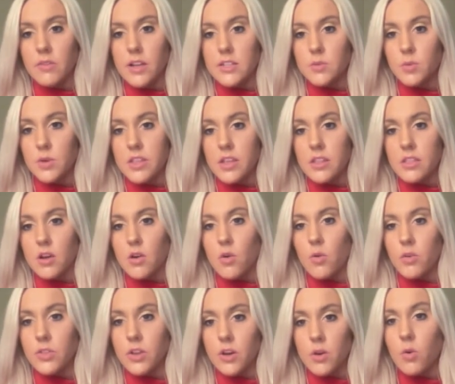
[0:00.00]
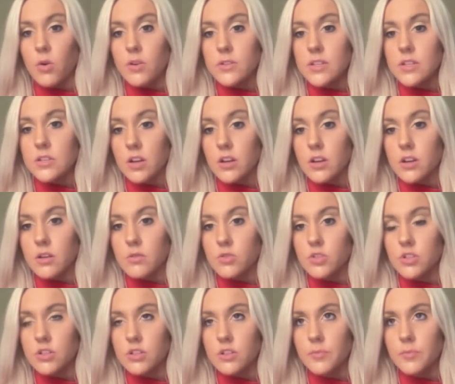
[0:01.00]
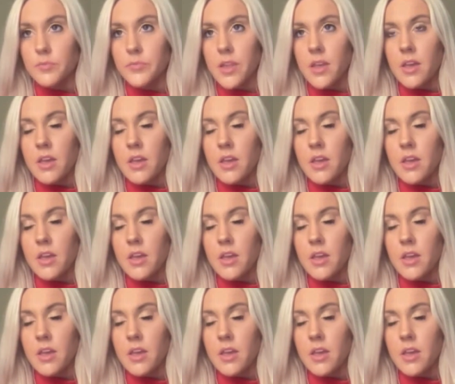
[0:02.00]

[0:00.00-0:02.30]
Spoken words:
It's within the course is on CoachTube,